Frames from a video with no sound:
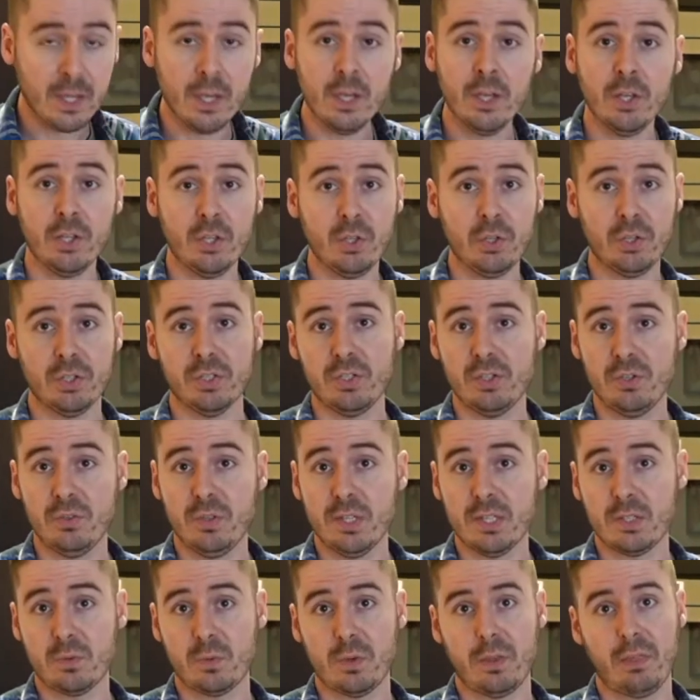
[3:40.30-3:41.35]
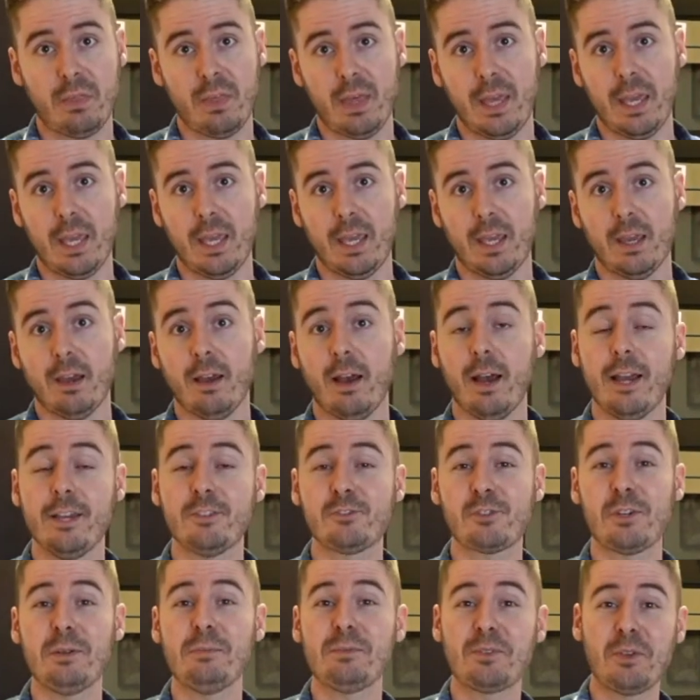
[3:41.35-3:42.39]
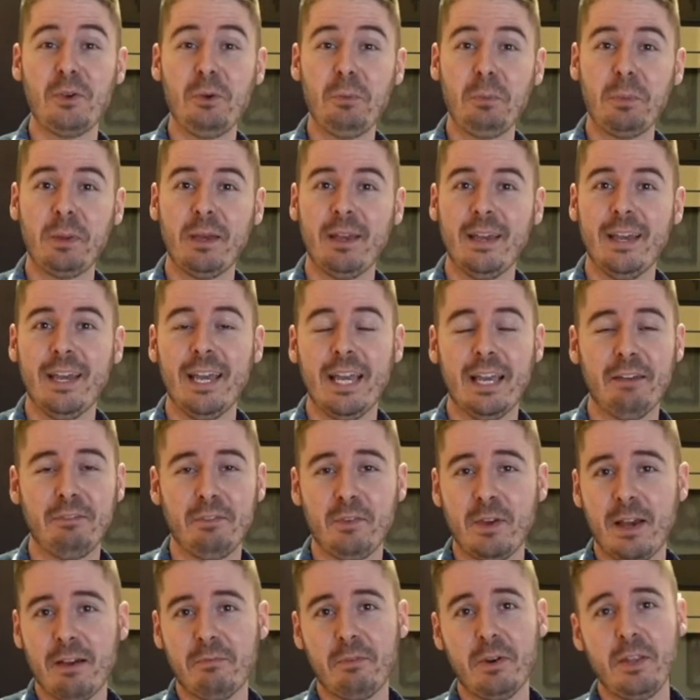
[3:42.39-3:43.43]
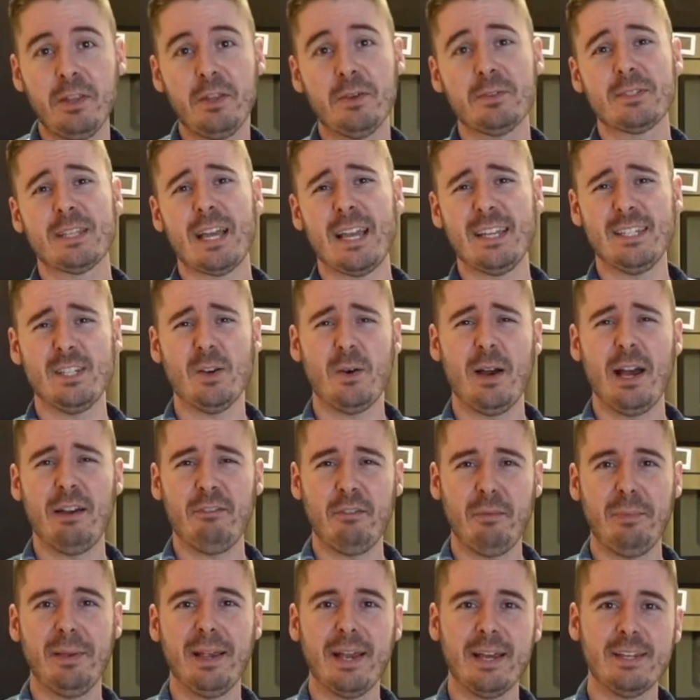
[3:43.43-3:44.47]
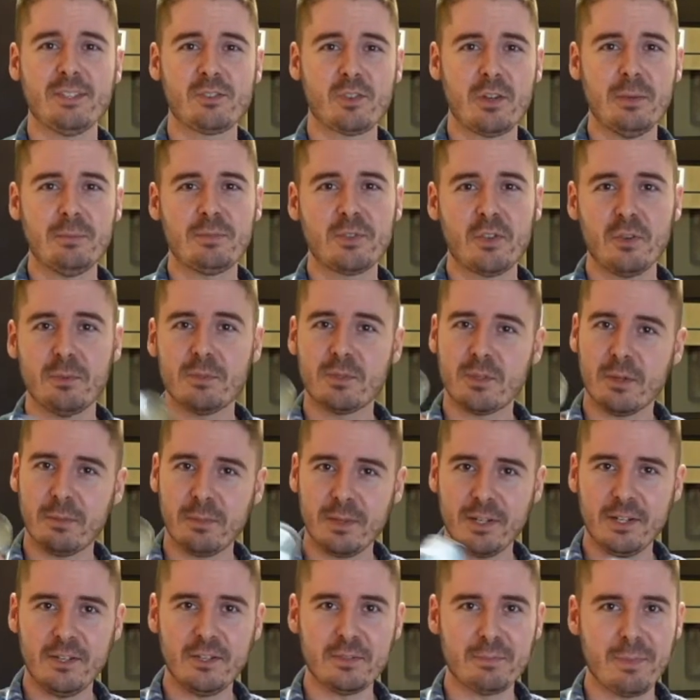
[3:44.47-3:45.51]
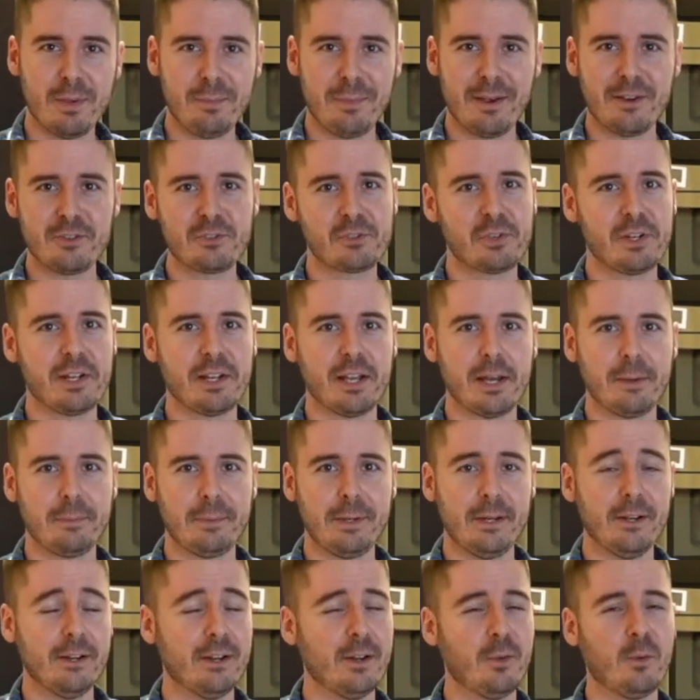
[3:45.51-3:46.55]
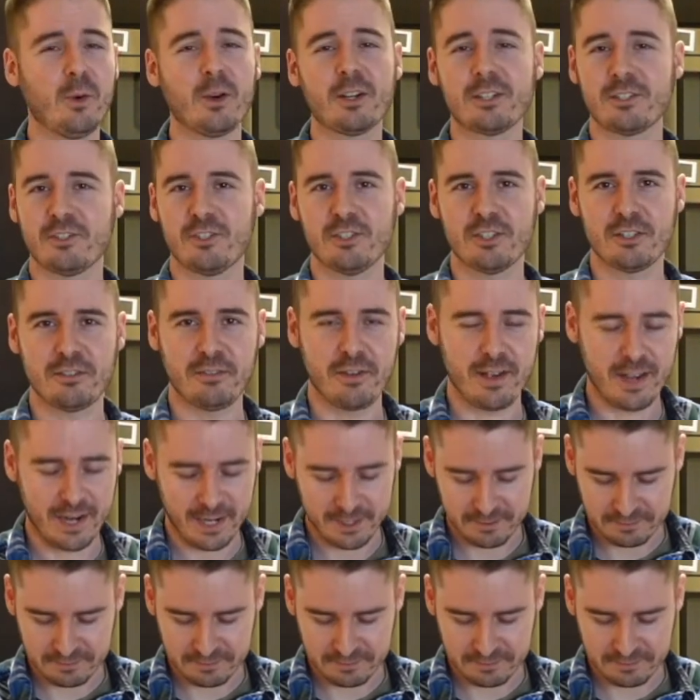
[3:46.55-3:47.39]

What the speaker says: You could do this with a ice cream scoop. If you have one of those, I don't have a big ice cream scoop, so I'm going to use my measuring cup here, and it works just fine.